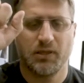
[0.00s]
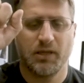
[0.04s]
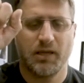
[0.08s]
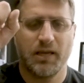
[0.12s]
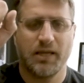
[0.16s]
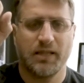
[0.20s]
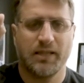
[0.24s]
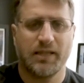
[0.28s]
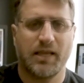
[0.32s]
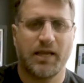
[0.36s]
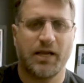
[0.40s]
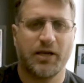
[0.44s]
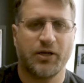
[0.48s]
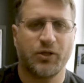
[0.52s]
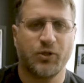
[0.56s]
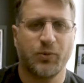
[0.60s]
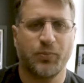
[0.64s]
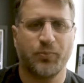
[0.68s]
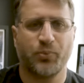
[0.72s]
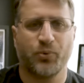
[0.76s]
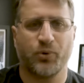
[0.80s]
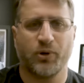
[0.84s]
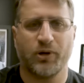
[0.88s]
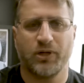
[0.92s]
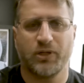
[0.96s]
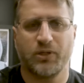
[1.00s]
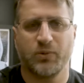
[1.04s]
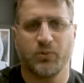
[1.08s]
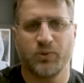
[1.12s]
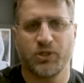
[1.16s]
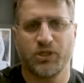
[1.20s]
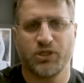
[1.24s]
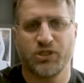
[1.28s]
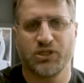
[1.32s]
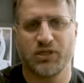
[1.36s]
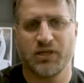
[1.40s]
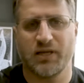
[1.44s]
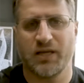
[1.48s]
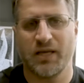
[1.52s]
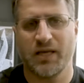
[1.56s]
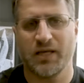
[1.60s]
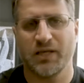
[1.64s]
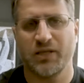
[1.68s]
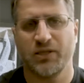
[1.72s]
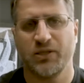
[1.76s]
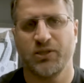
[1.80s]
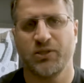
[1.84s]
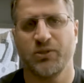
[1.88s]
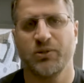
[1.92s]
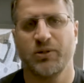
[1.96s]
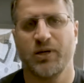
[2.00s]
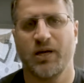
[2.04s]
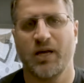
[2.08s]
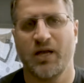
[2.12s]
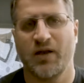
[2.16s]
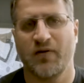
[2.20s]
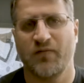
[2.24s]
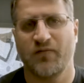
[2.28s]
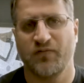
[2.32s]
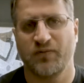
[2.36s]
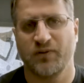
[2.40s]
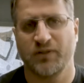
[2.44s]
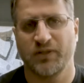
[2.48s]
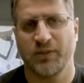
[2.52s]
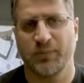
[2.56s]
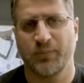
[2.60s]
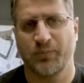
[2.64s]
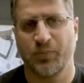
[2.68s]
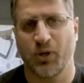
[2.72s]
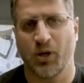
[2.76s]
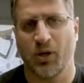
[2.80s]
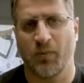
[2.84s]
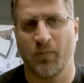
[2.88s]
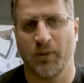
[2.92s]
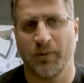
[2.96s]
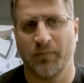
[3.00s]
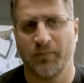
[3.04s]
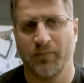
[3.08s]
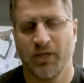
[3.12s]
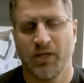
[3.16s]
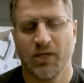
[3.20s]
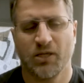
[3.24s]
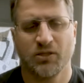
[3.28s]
And then you point which leg you have the problem.